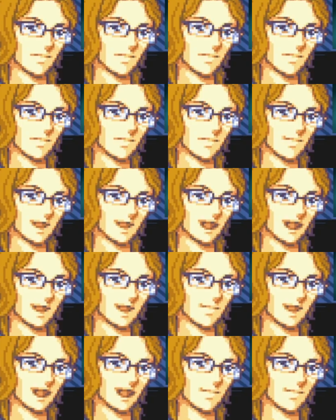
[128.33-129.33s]

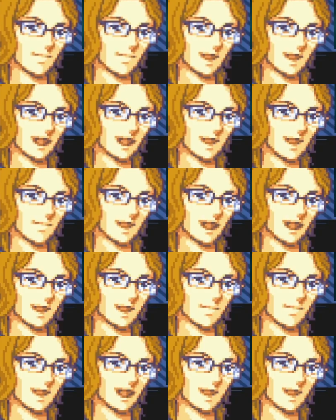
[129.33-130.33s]
So now that we've
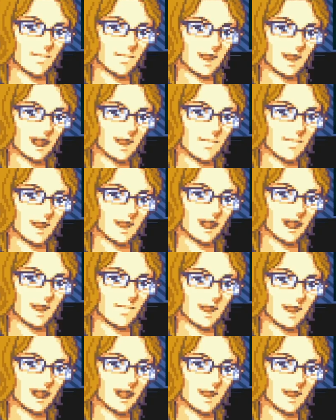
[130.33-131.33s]
gotten all that settled, let's get
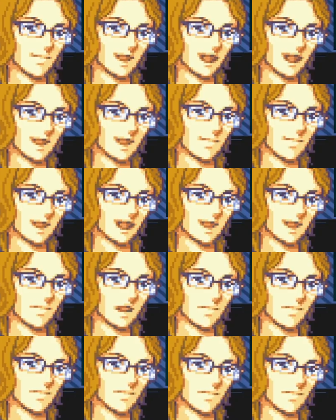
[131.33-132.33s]
this game started.
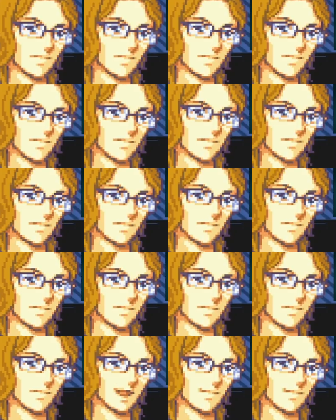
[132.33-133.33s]

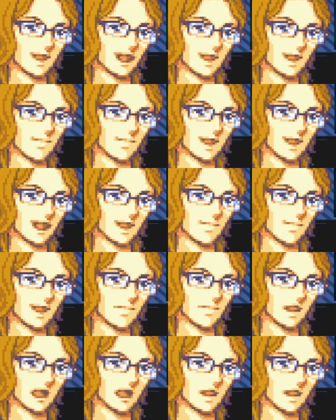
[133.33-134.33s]
Go normal,
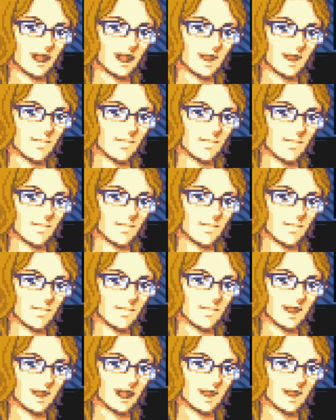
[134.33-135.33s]
and
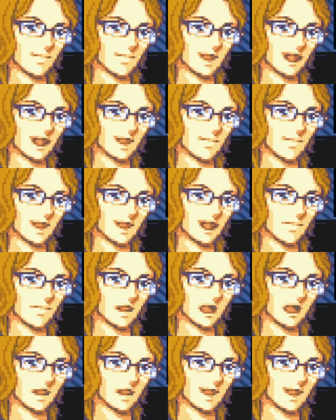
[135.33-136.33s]
yeah, I'm excited for this
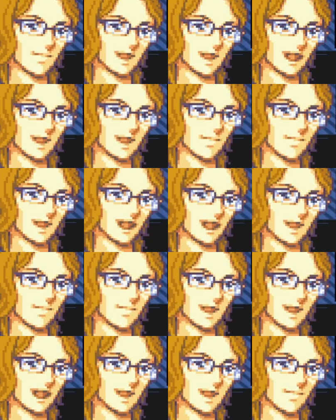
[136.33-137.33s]
one because it's a
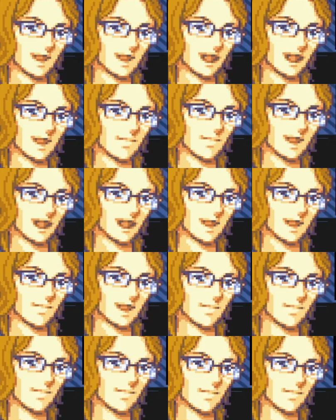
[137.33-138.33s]
side-scrolling Metroidvania.
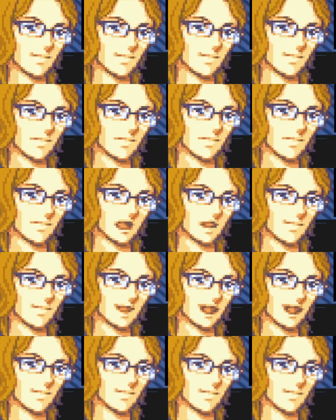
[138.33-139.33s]
Ooh.
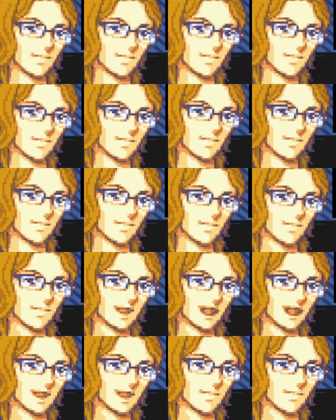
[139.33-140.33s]

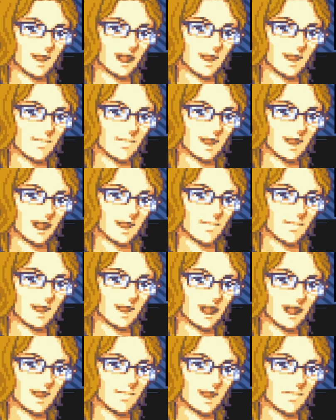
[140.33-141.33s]
Once upon a time, a
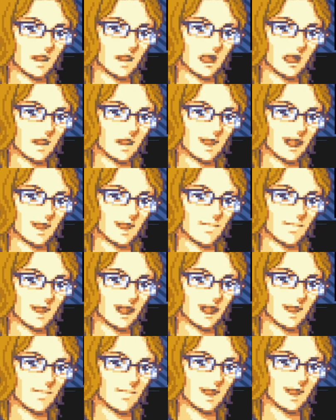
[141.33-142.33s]
gardener was trimming the
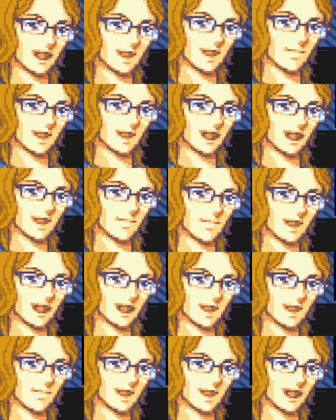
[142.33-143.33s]
castle grounds when
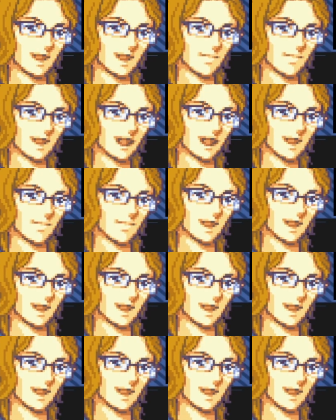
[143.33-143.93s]
he found a newborn